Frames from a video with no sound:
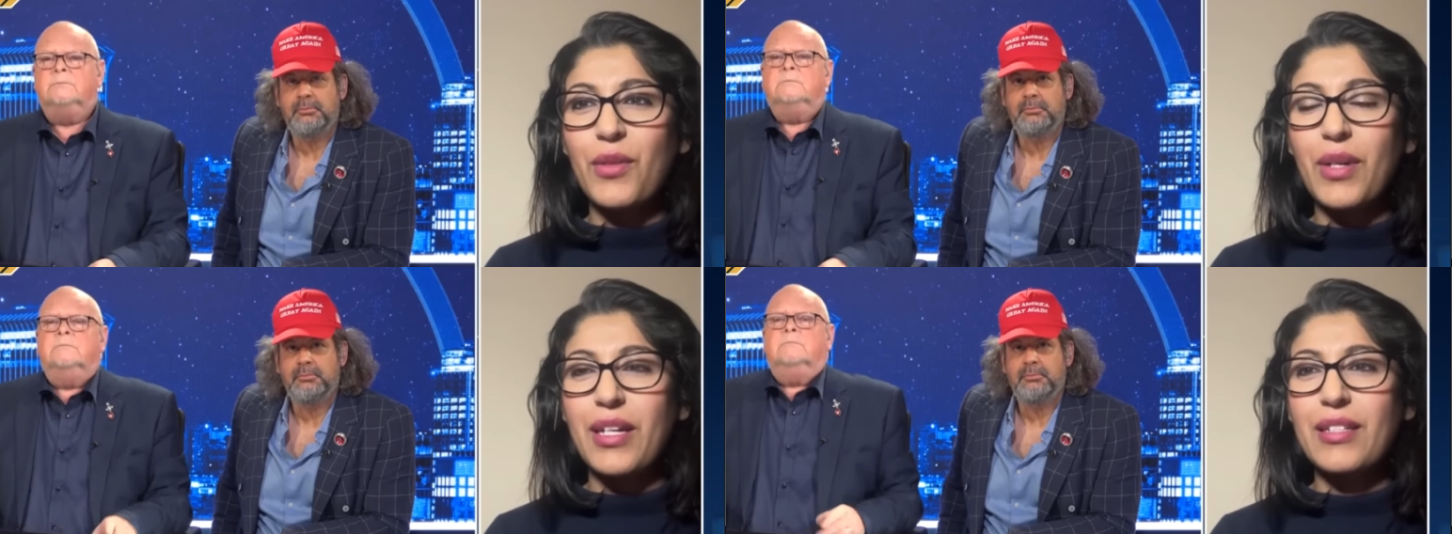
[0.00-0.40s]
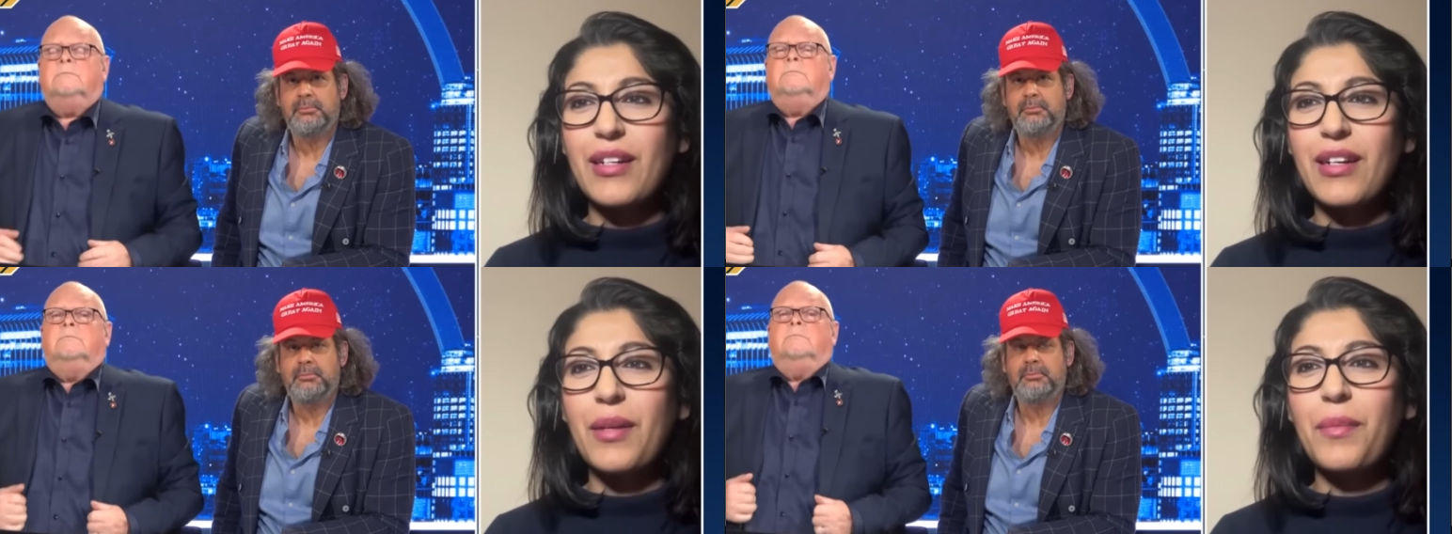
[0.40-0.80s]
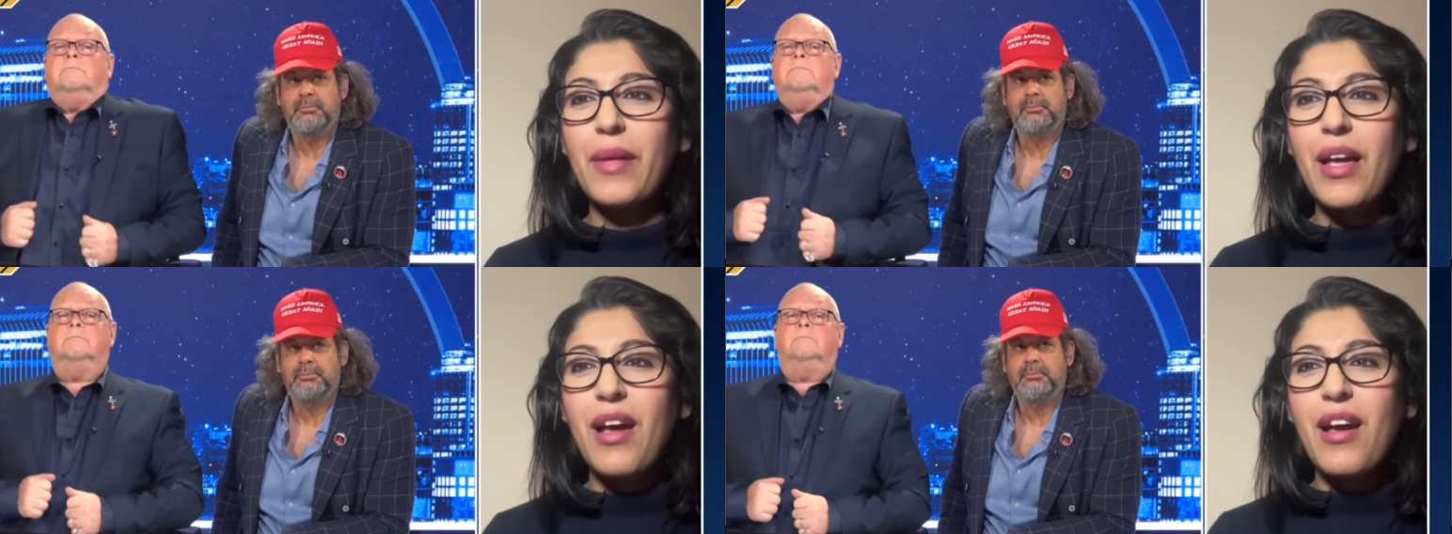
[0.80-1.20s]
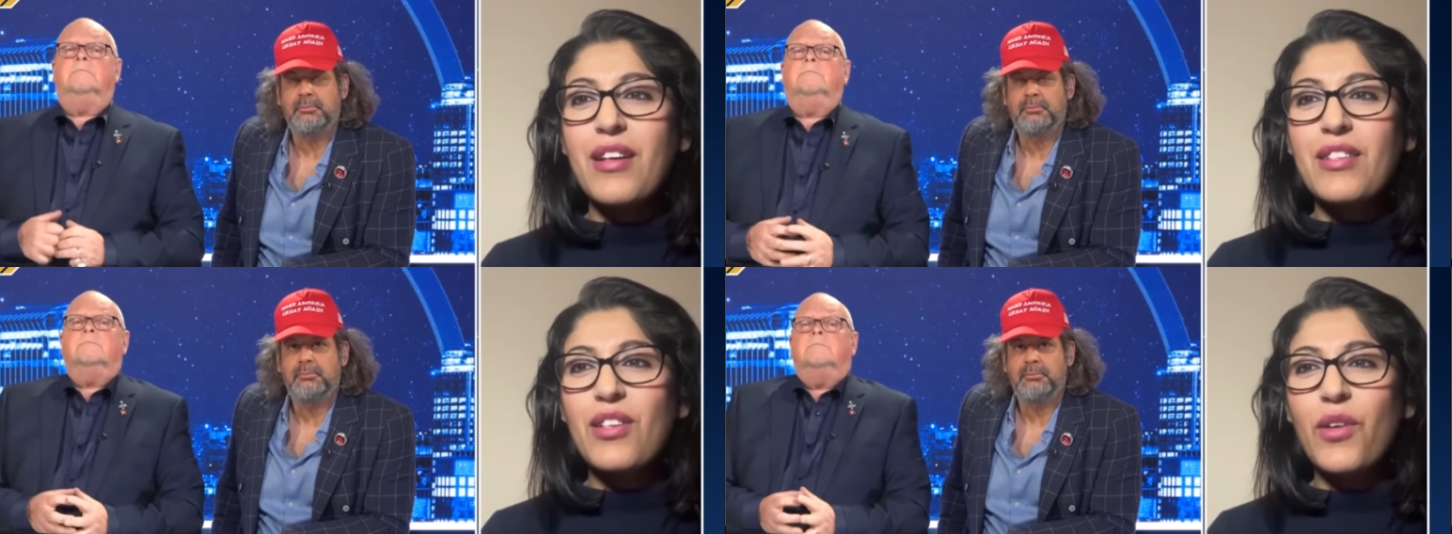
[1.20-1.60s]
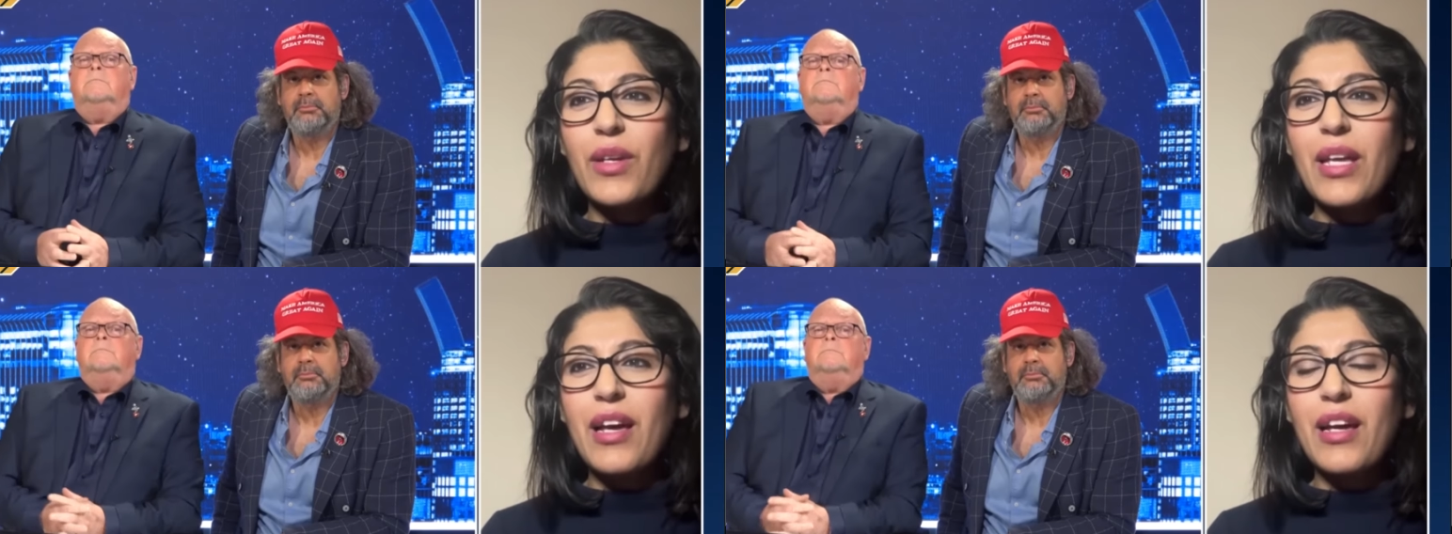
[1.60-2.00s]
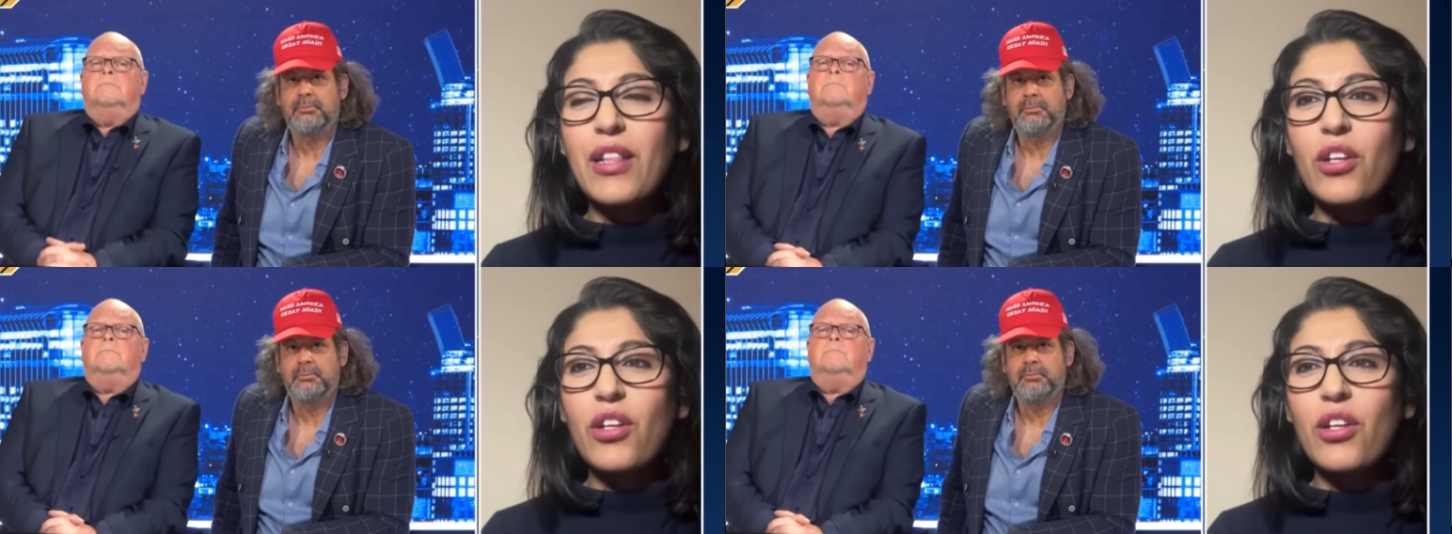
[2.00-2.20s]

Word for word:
Speaker 1: UK time. So, yeah,